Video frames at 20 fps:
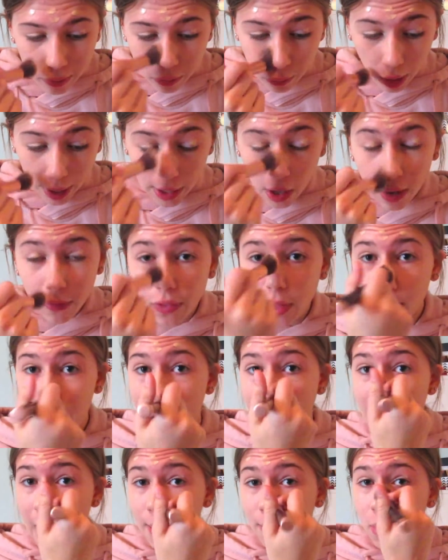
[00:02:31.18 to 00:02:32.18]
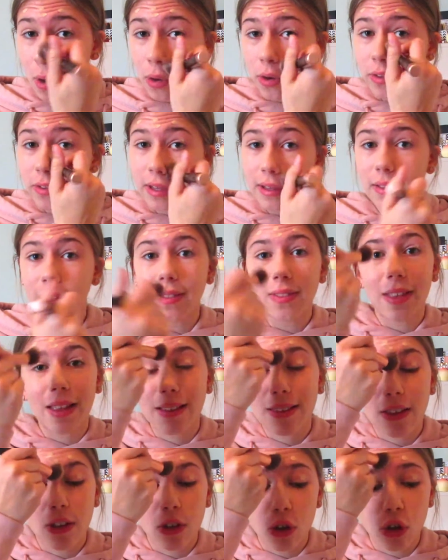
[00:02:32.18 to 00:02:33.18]
Right off the bat, I'm noticing that
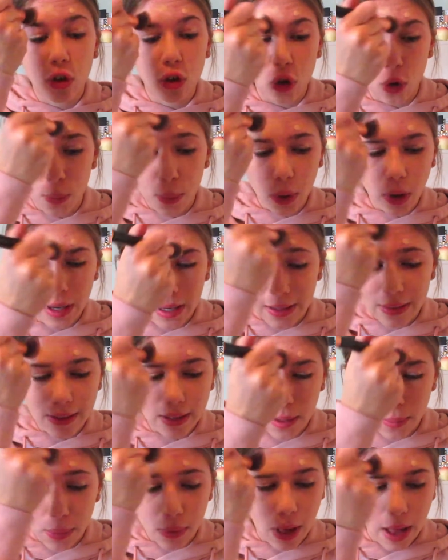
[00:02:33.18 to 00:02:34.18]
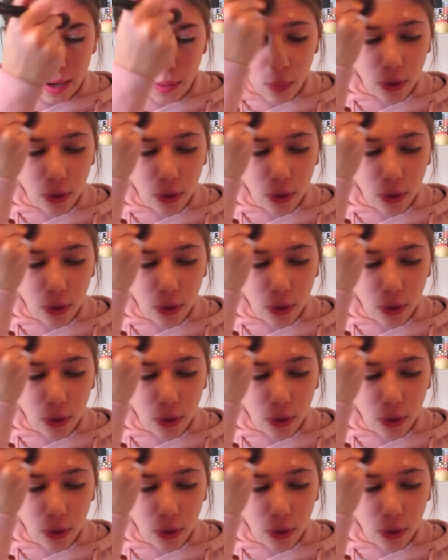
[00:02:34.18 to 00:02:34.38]
this is super easy to blend,